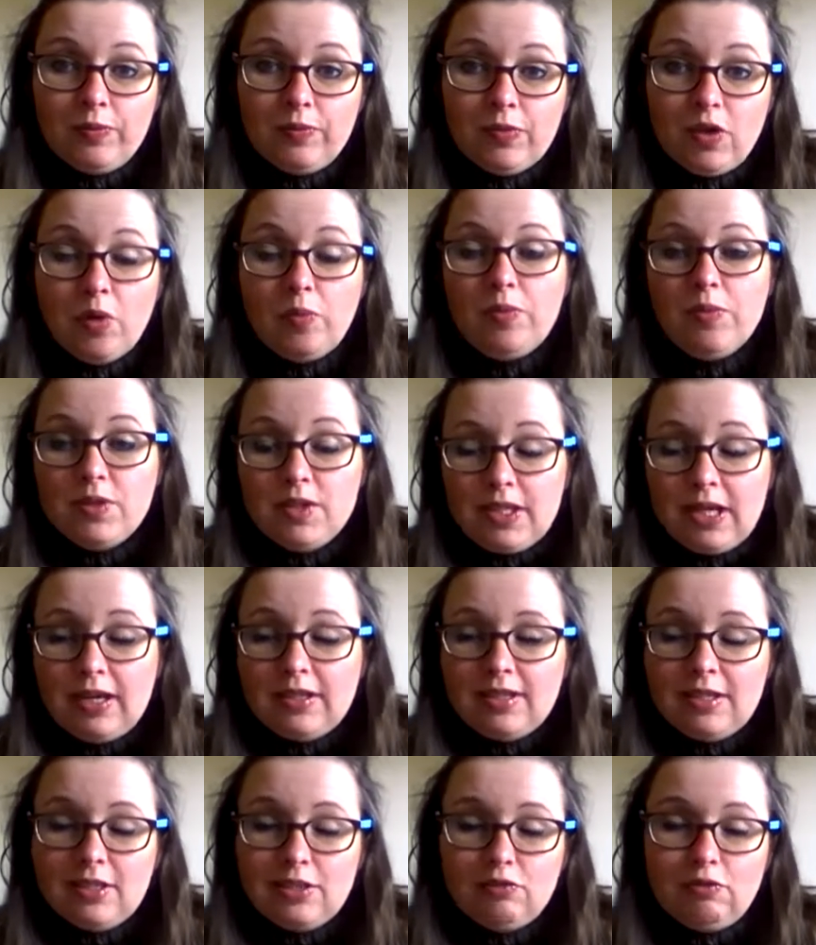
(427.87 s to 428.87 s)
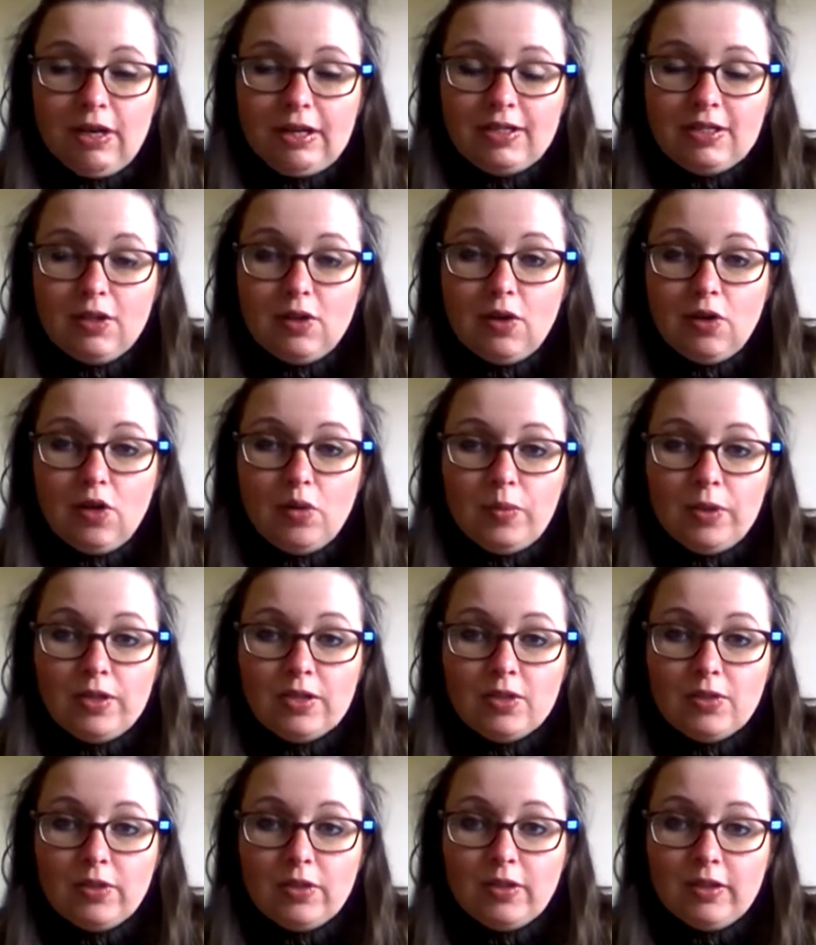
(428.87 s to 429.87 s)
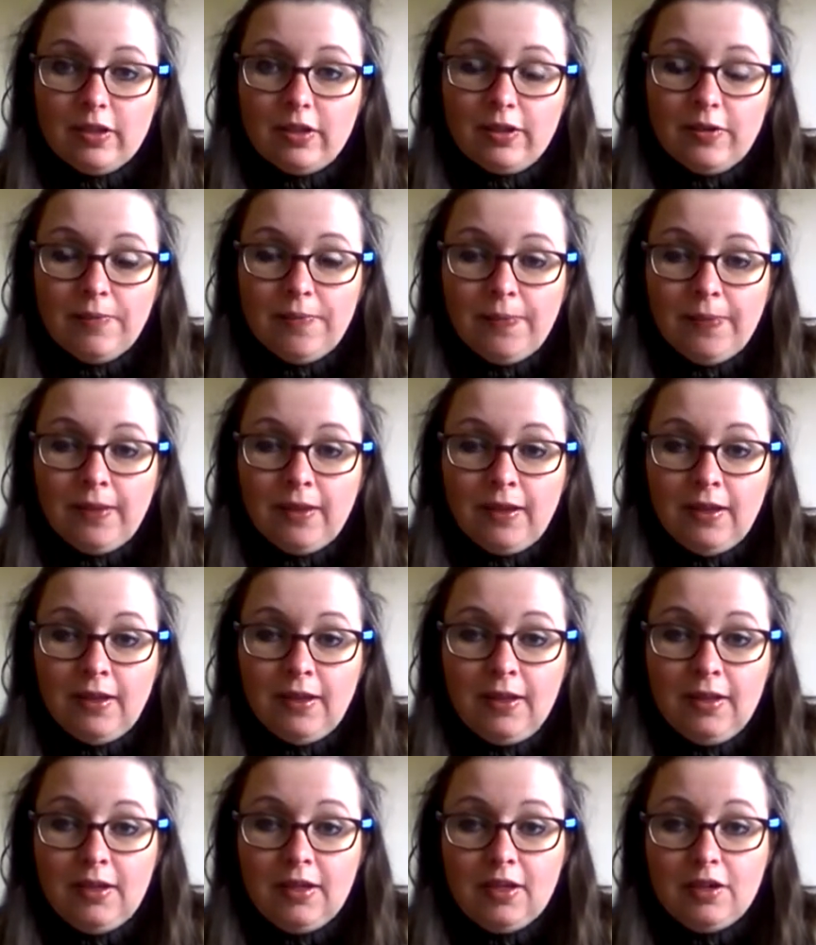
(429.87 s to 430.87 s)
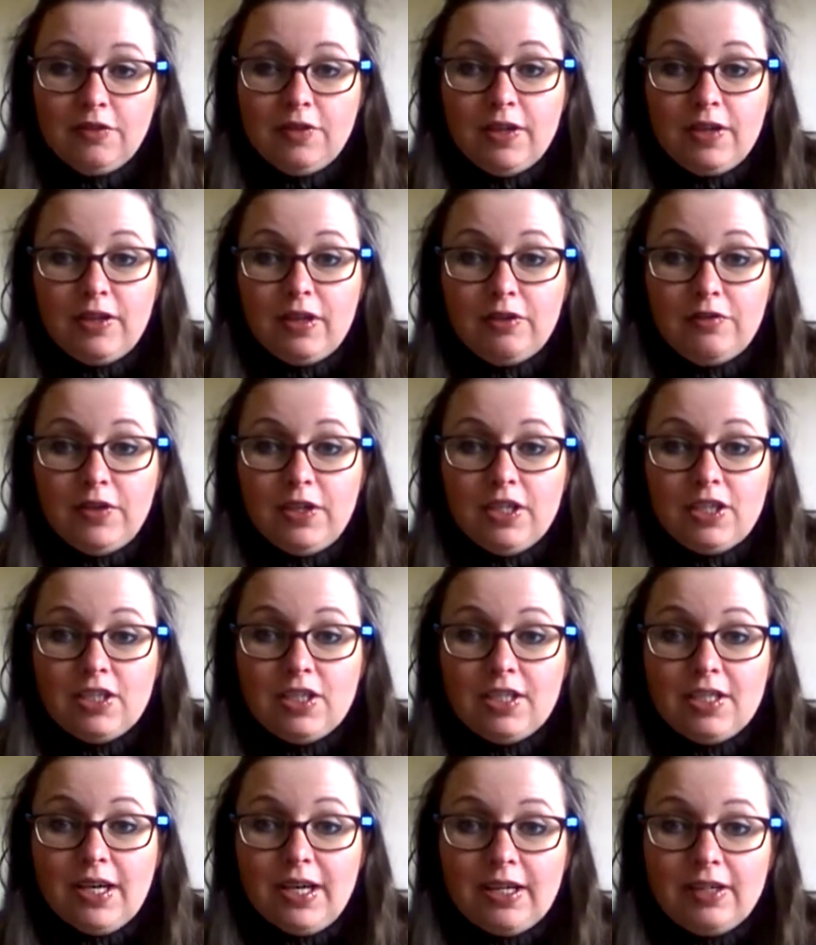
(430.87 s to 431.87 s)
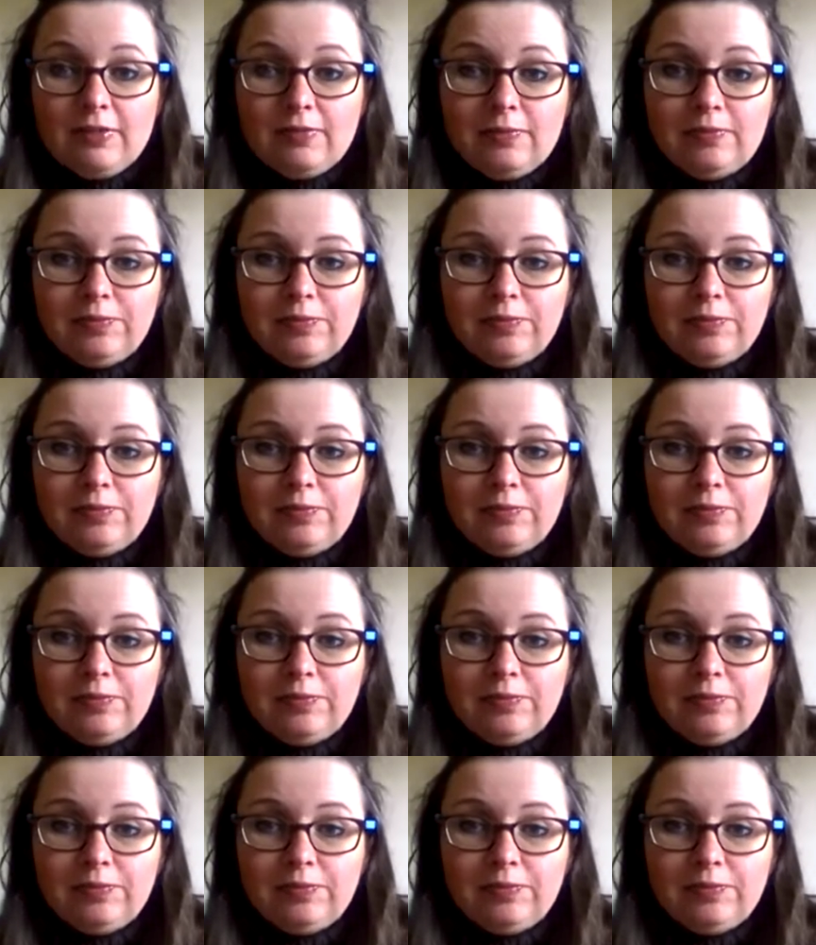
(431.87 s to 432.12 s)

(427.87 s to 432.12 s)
or starting to write it all up into a finished design.